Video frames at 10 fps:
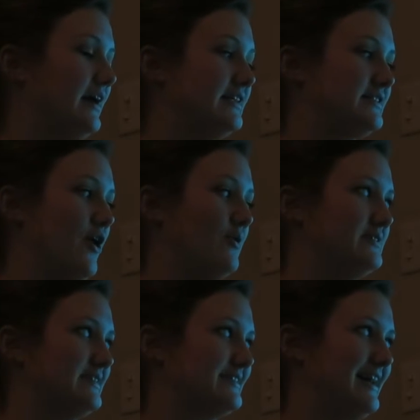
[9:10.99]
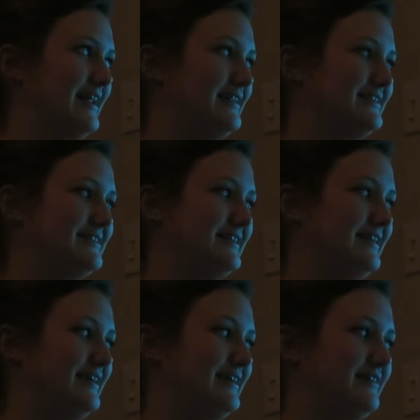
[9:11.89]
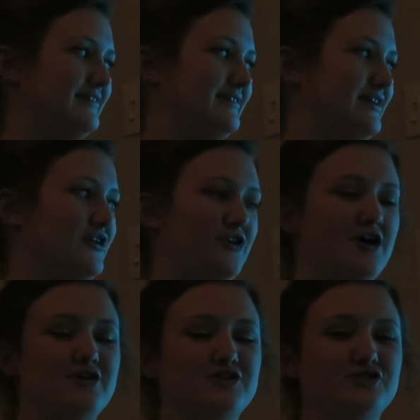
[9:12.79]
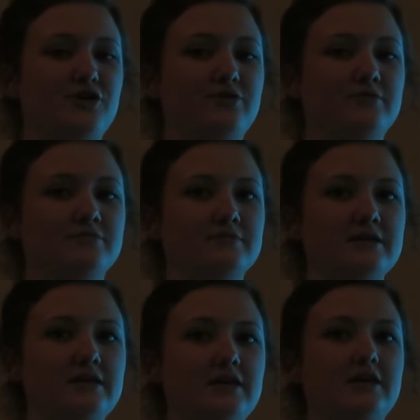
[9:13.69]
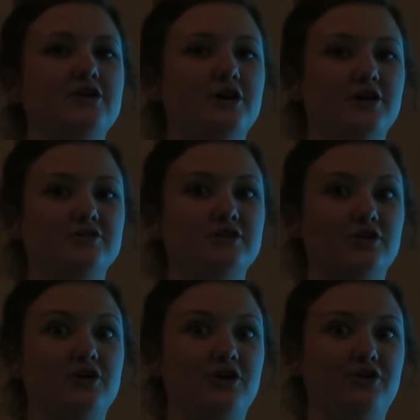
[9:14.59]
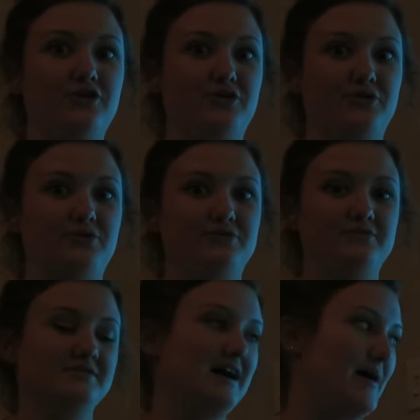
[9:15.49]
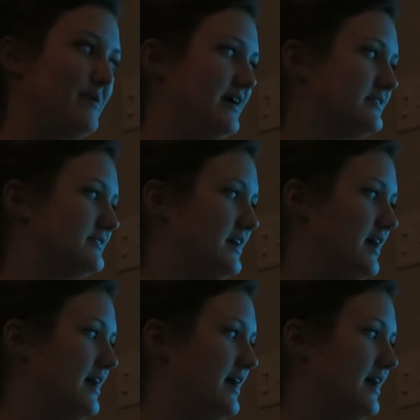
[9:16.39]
It's always exciting to see kindergartners so eager to learn new topics.